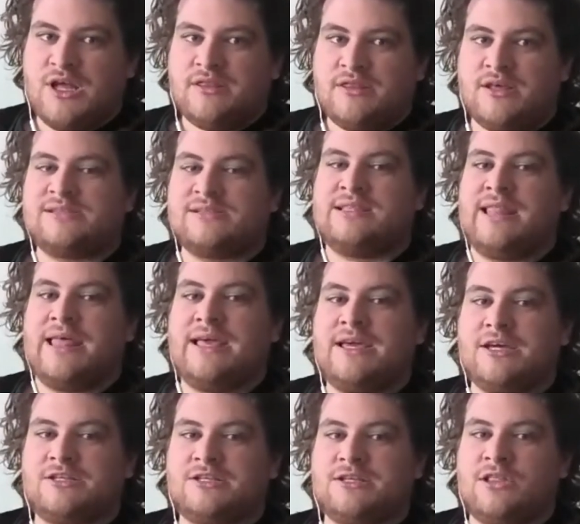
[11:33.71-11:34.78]
that has
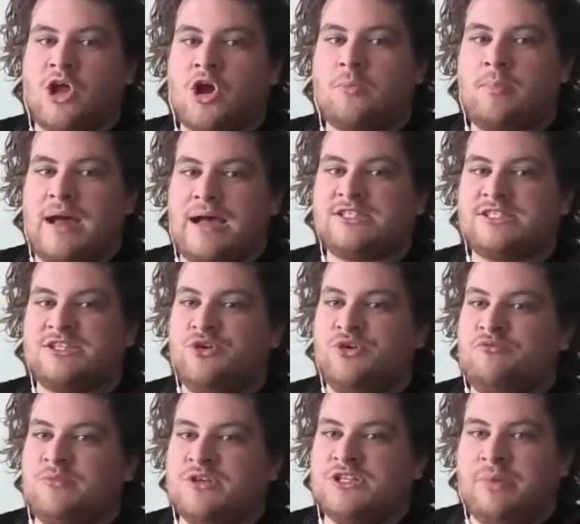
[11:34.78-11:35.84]
lingered long past the
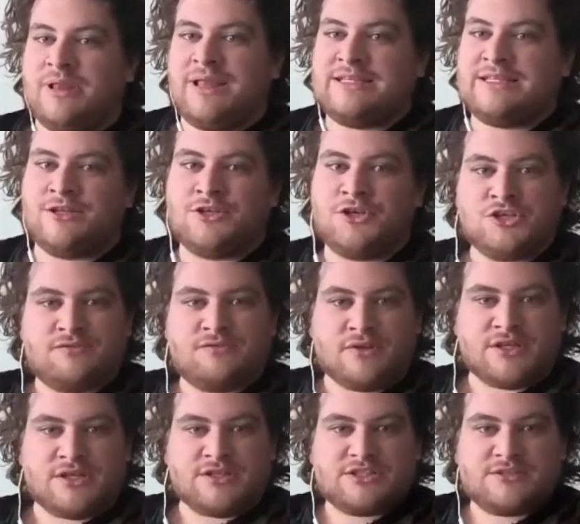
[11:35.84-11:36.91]
movement's political
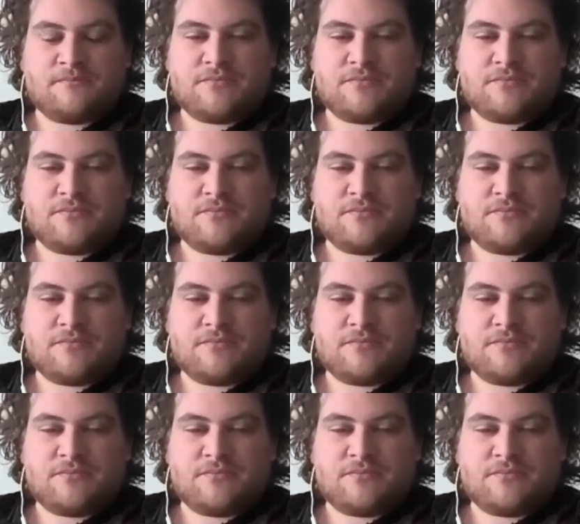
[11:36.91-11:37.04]
usefulness,